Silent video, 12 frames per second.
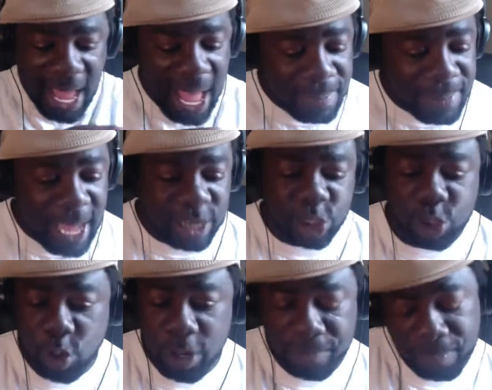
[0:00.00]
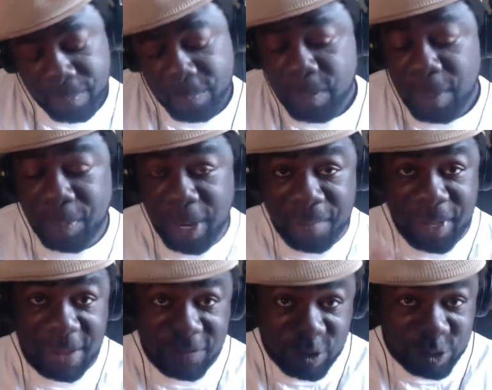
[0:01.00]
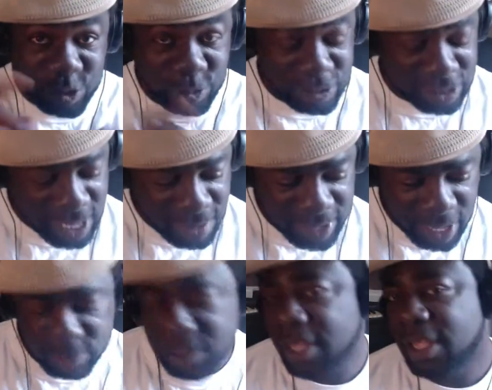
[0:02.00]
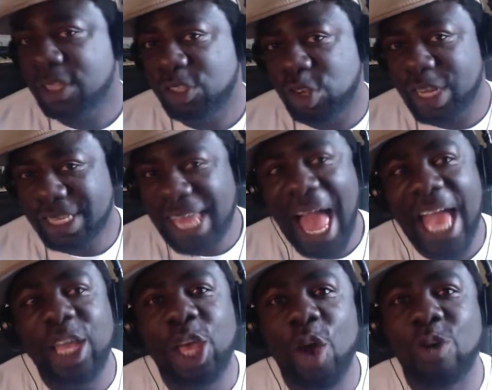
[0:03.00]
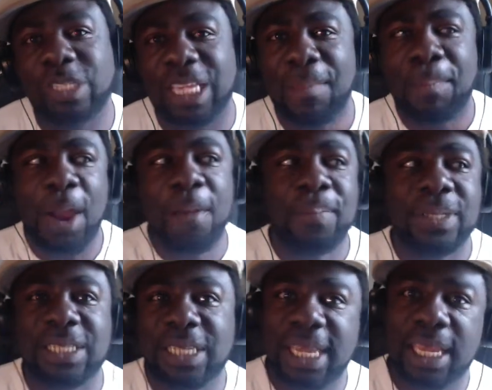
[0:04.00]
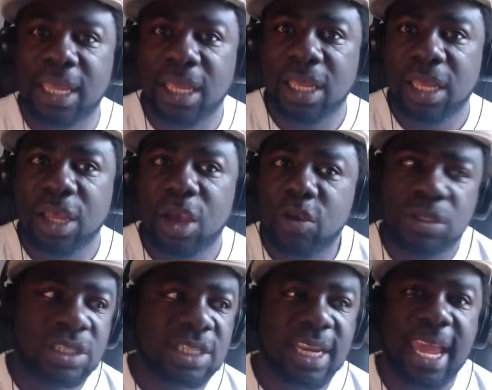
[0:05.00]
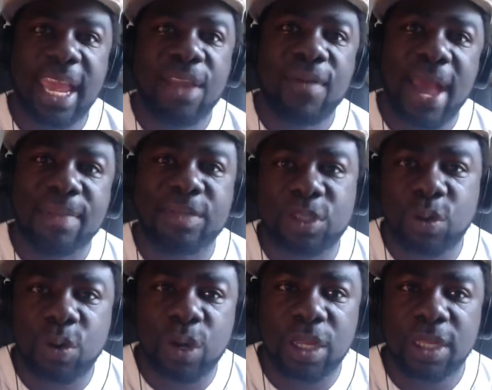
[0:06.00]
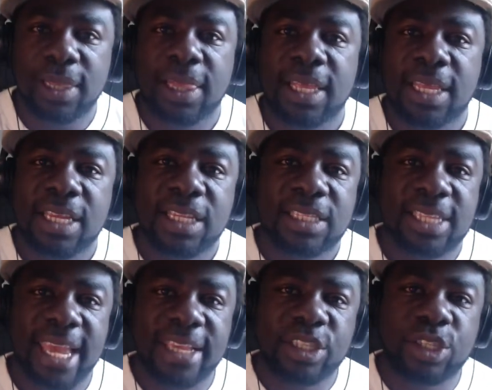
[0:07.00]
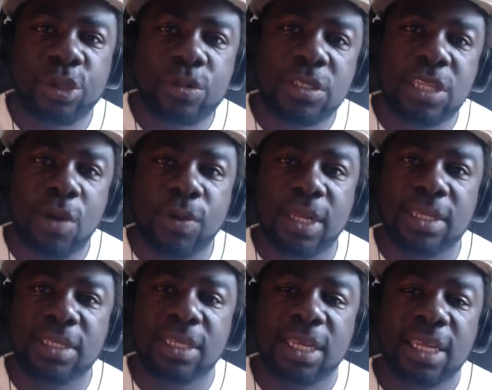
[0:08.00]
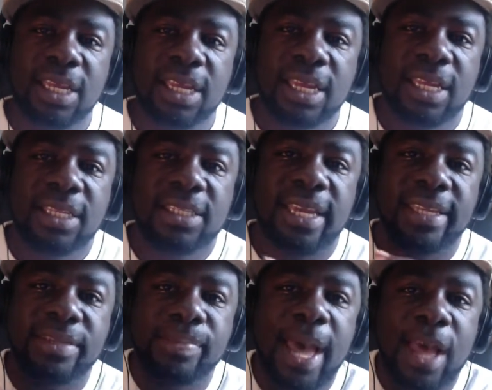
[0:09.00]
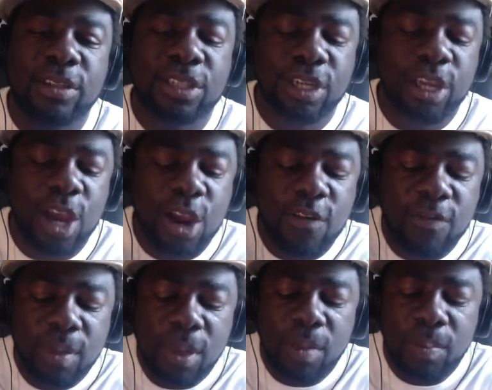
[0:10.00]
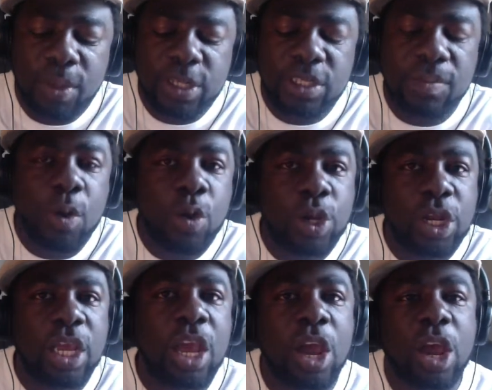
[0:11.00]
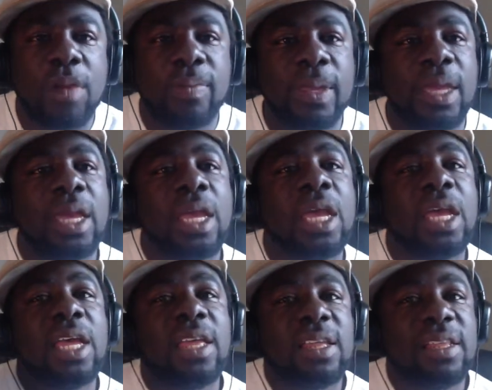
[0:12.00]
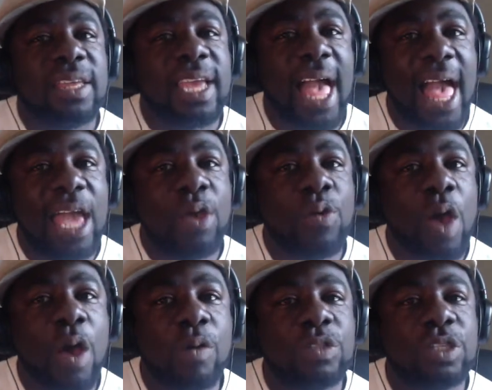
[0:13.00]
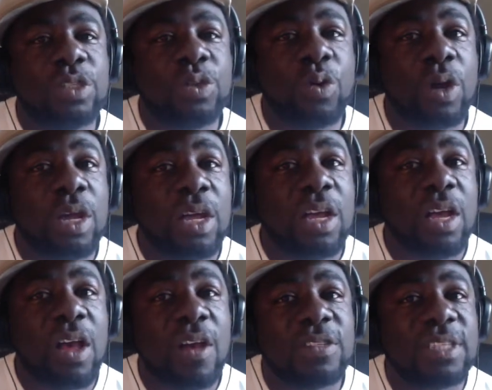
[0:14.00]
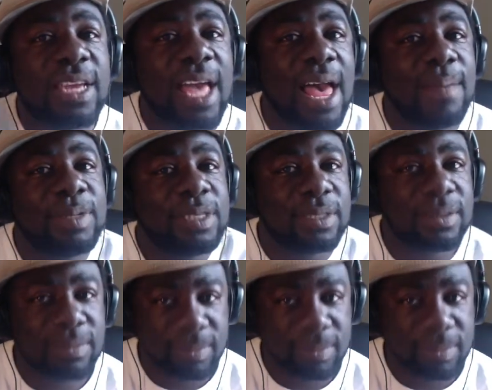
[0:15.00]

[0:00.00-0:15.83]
I'm not sure. But I'm going to give you two scenarios. So this guy goes in purposely, goes into the Arab store, takes two sodas, takes them out to the curb, puts them on the curb. The guy who owns the store calls the cops.